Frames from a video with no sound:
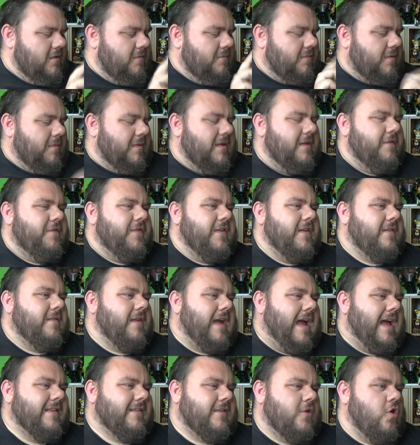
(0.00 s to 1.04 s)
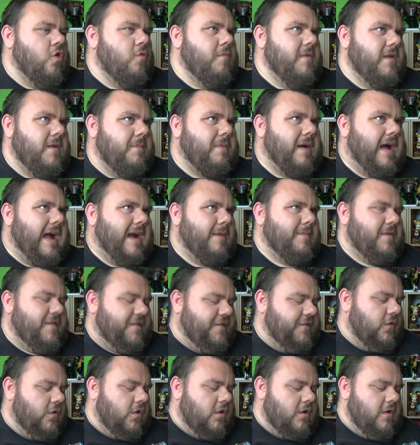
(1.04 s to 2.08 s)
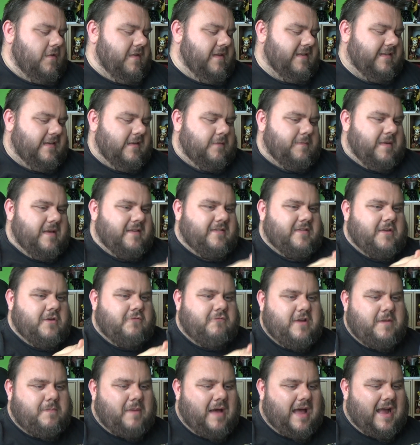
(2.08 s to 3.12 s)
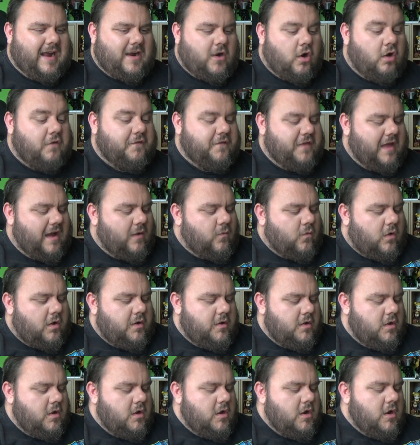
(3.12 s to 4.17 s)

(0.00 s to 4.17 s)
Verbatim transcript: But I believe this has come in a pack before, and this is basically a repack of that one.